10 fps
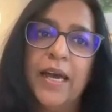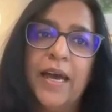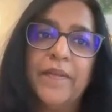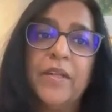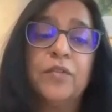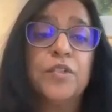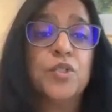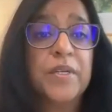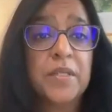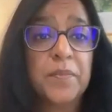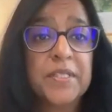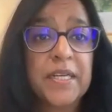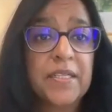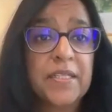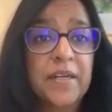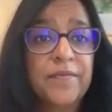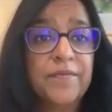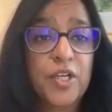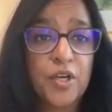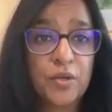And then of the 20%
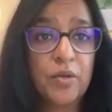left